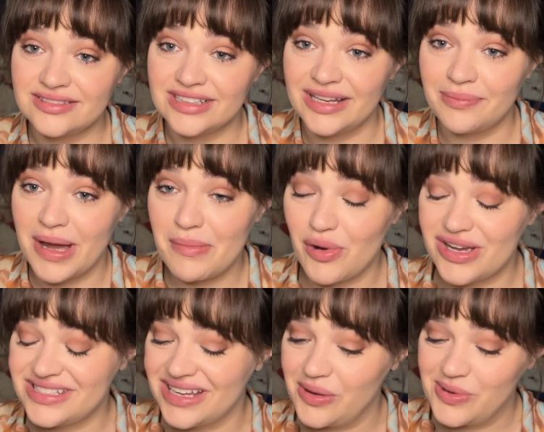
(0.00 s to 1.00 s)
and my boy
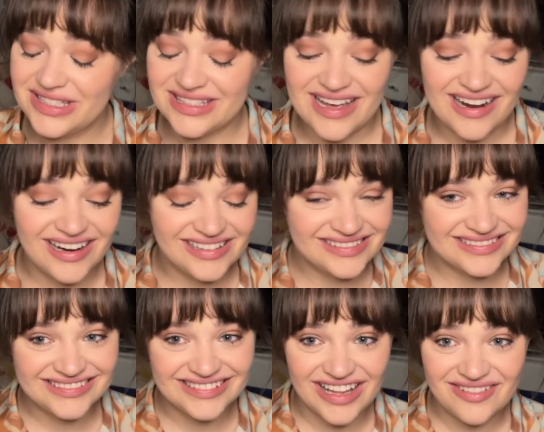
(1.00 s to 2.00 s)
Selwyn's there.
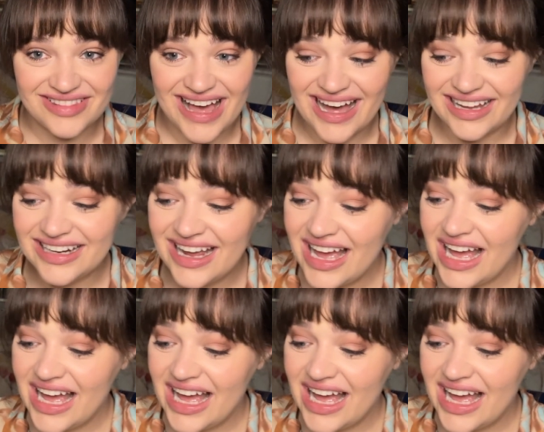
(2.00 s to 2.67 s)
Love that.